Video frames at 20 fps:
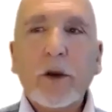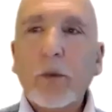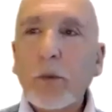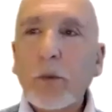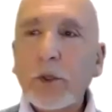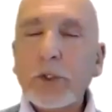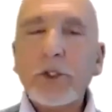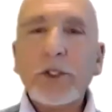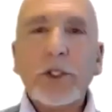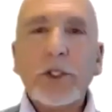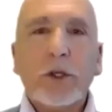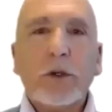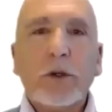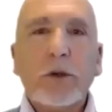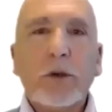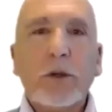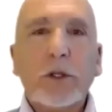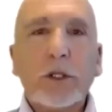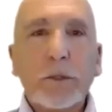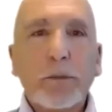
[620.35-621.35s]
Would
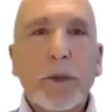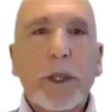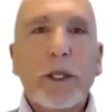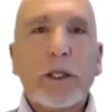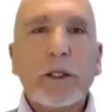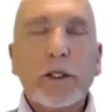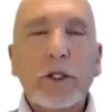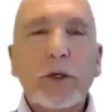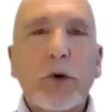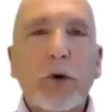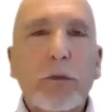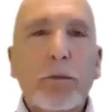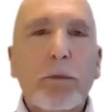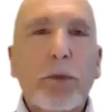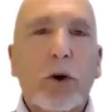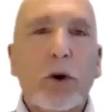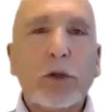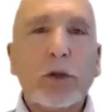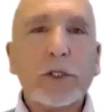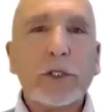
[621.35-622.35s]
you speak to your
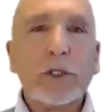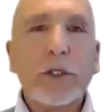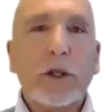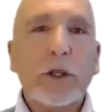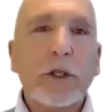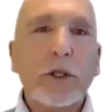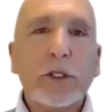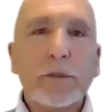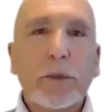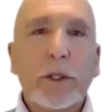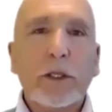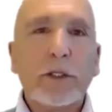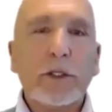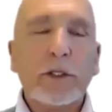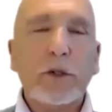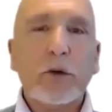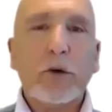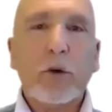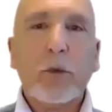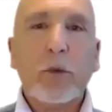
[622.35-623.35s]
boss like you speak
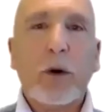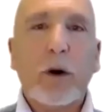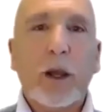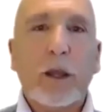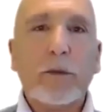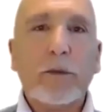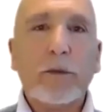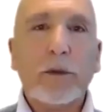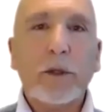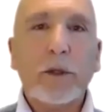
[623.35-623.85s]
to your wife?